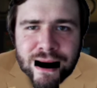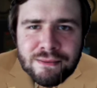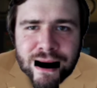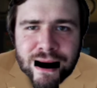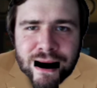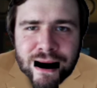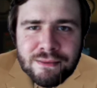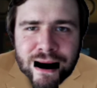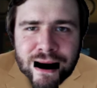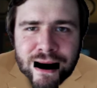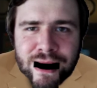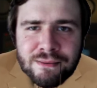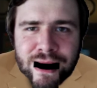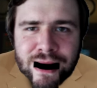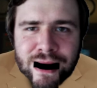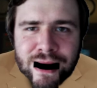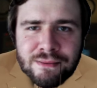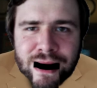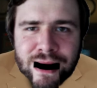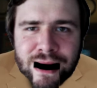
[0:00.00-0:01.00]
it looks like it
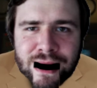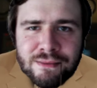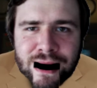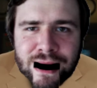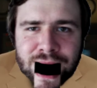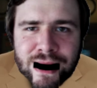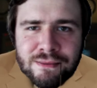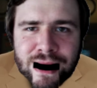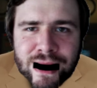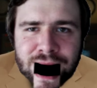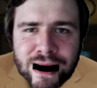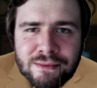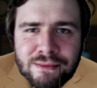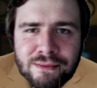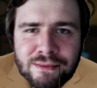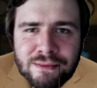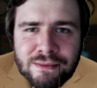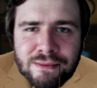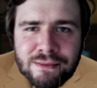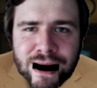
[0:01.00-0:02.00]
plays more like Mass
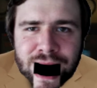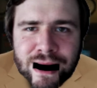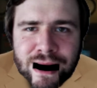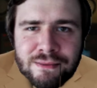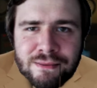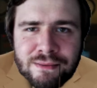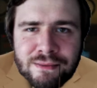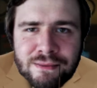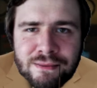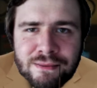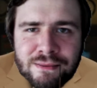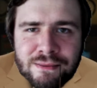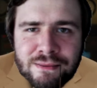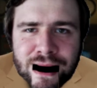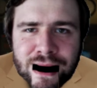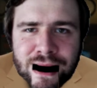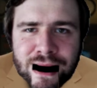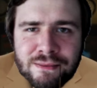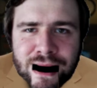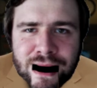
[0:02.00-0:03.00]
Effect or
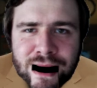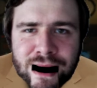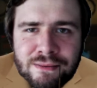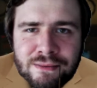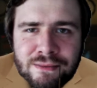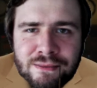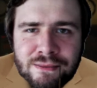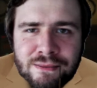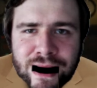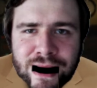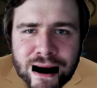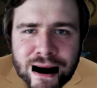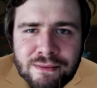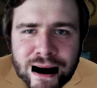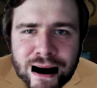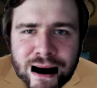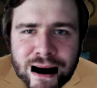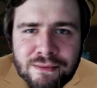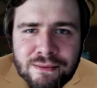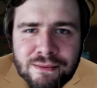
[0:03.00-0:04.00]
Gears of
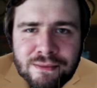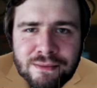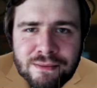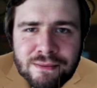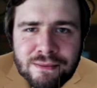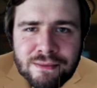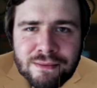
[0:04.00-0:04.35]
War.